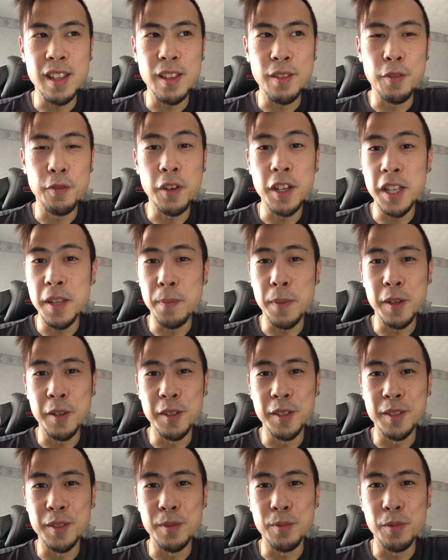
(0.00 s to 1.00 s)
Funny
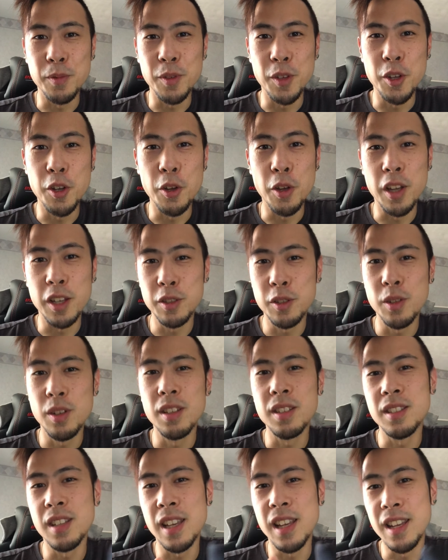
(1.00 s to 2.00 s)
because, you know, as soon
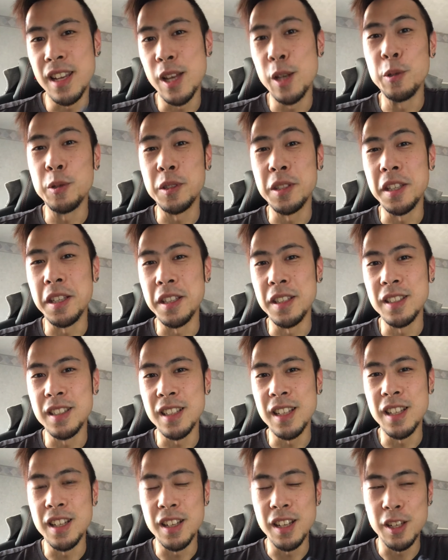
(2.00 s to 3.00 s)
as they announced this
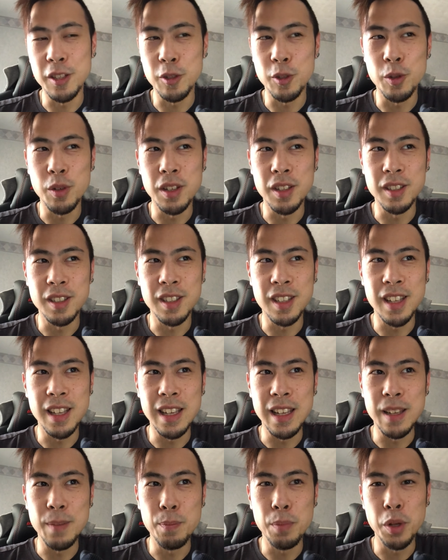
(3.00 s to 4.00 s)
and then as soon as
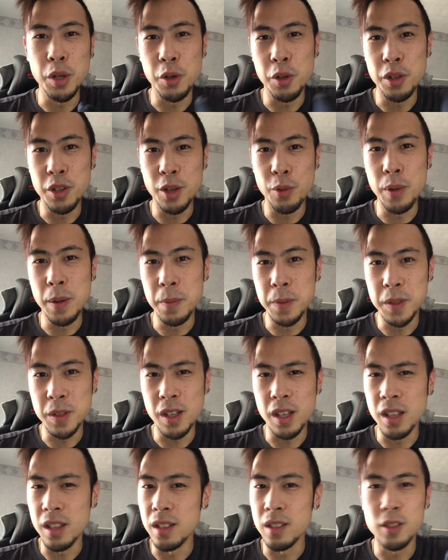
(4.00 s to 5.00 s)
they put it on their
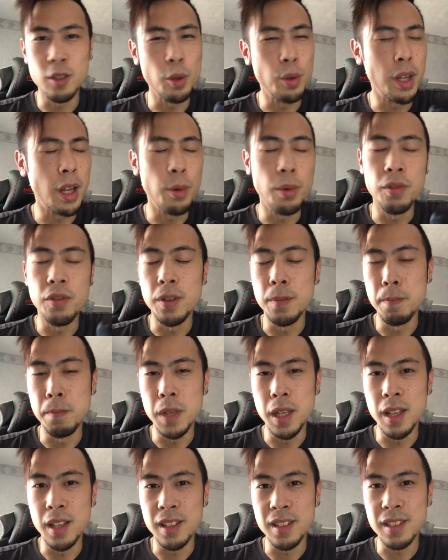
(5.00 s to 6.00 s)
website, they sold out within
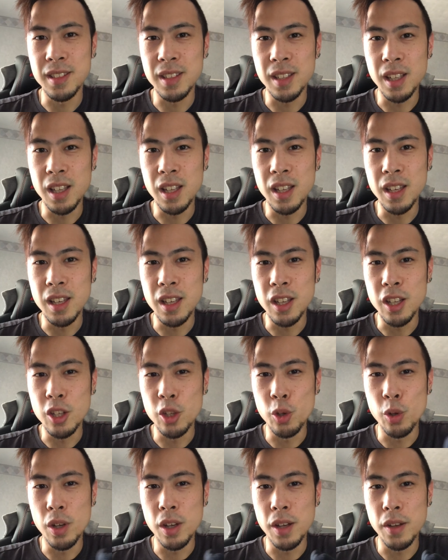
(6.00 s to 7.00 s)
minutes. And
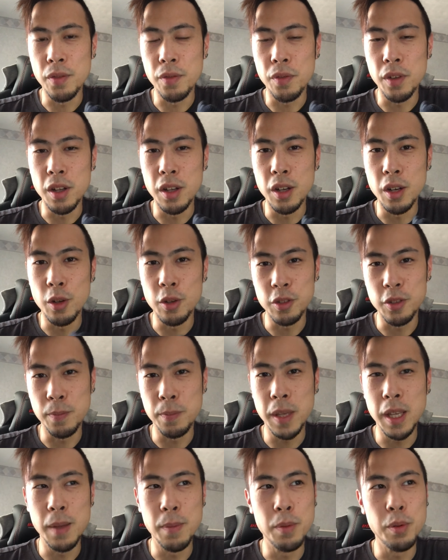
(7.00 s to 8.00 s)
then you have lots of
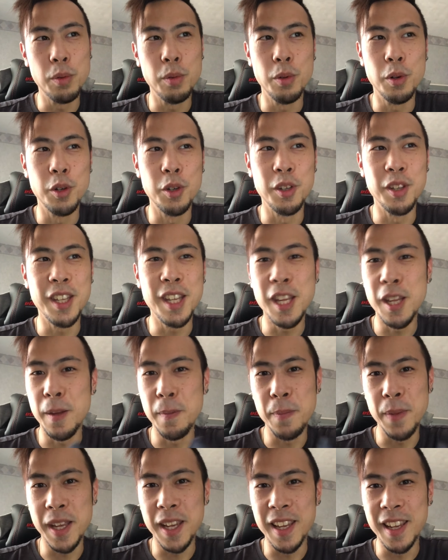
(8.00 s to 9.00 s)
people on
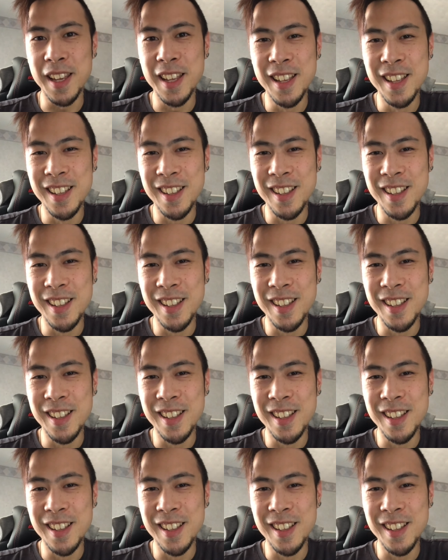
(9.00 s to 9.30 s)
eBay,